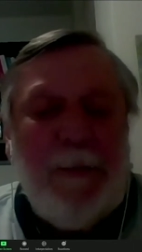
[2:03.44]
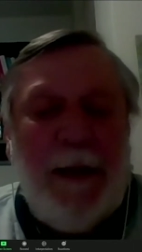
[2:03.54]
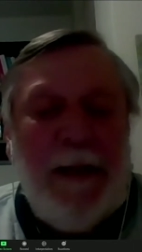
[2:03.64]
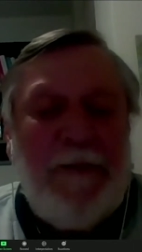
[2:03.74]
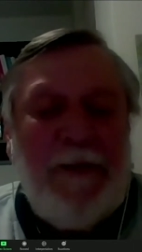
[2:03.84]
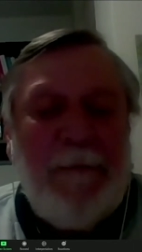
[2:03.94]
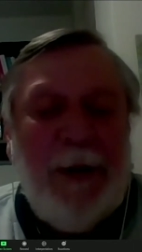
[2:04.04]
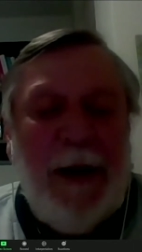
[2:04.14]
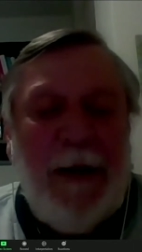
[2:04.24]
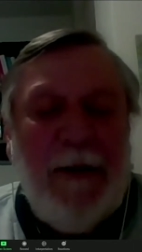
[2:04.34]
my evening
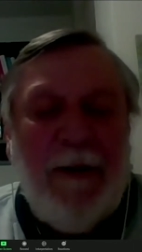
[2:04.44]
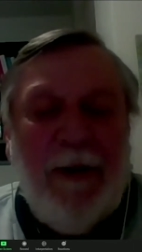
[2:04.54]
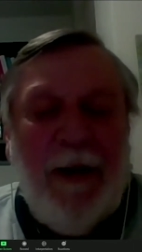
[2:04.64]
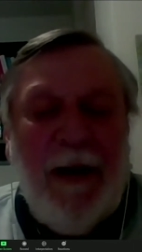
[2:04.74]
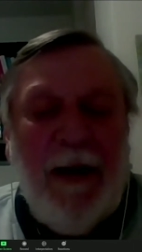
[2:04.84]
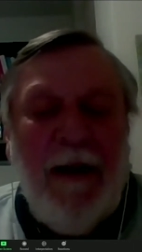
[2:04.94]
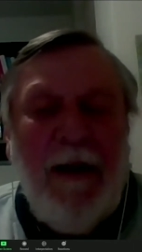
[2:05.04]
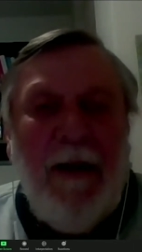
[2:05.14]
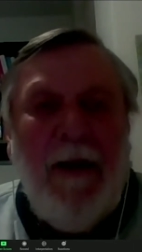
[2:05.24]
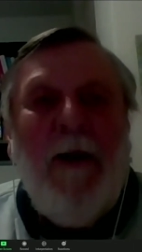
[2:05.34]
brandy and dry,
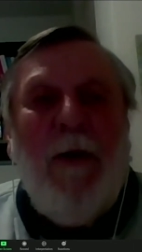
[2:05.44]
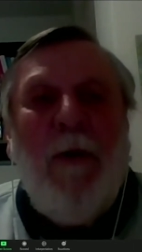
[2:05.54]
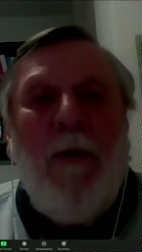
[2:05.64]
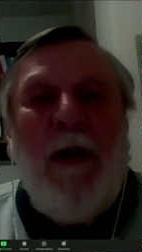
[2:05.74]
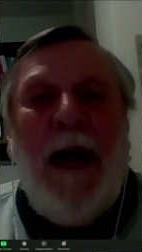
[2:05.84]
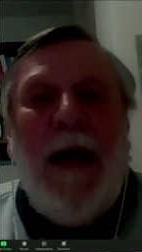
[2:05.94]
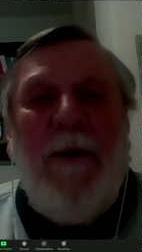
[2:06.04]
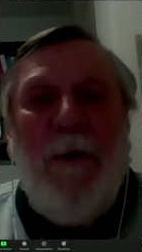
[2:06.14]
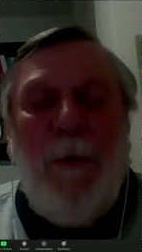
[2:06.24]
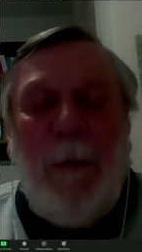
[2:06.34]
all are
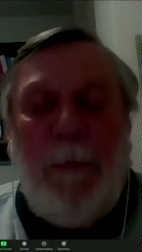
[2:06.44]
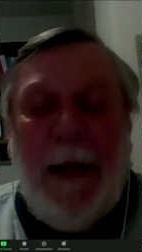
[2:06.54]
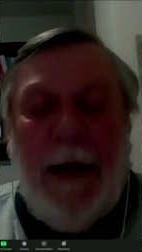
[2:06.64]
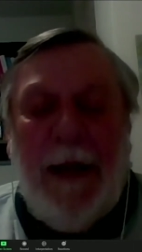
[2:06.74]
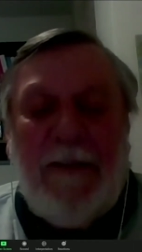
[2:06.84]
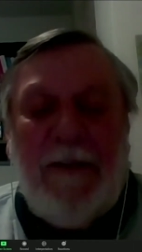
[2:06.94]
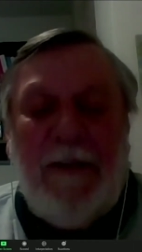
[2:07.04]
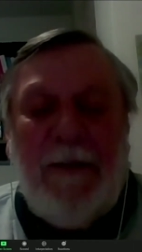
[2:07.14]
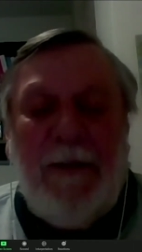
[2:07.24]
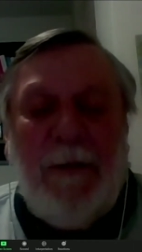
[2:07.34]
normal parts
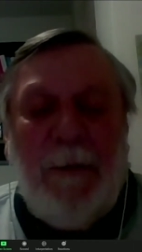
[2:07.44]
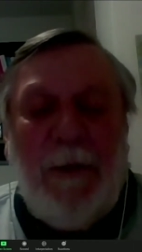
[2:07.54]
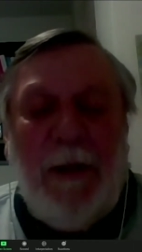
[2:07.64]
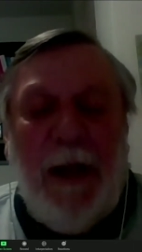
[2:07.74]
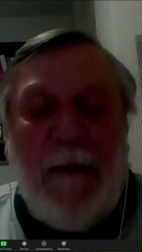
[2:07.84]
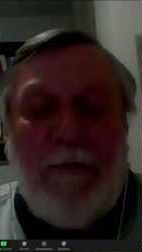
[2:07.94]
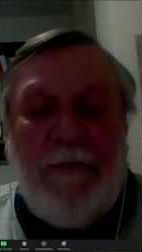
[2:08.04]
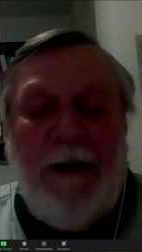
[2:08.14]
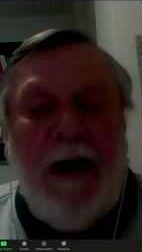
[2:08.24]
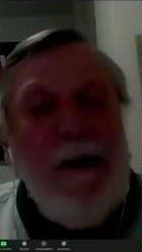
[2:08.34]
of a normal life.
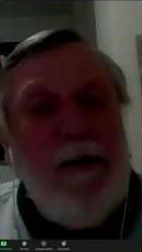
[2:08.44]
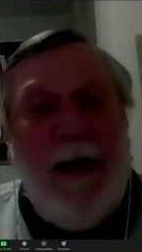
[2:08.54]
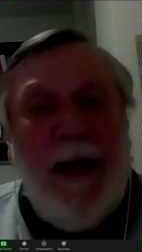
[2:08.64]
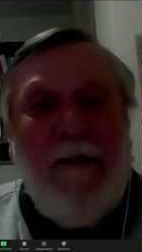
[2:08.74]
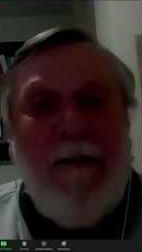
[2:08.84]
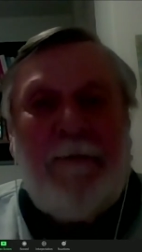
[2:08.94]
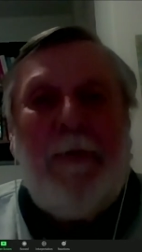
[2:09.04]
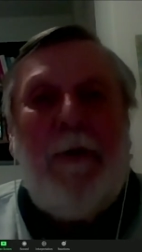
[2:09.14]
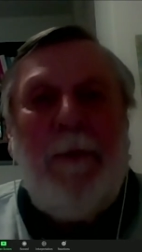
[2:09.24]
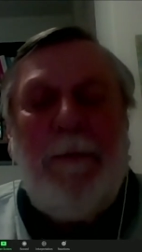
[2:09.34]
I don't have
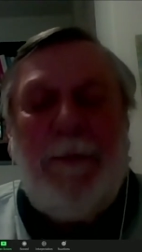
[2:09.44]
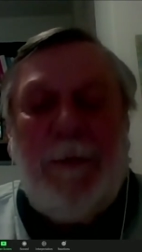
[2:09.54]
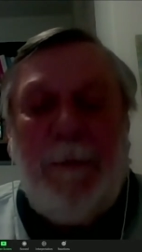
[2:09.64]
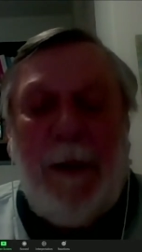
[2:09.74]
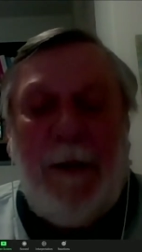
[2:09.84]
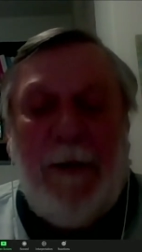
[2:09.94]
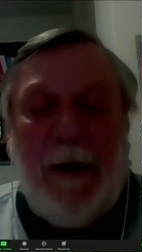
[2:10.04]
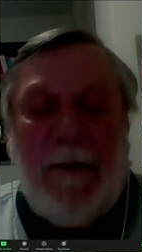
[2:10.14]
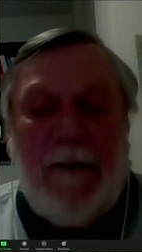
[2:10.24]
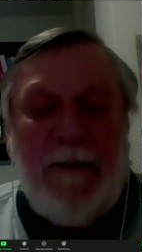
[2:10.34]
problems with my
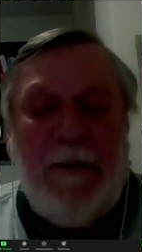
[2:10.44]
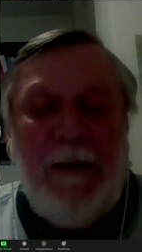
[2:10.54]
drugs.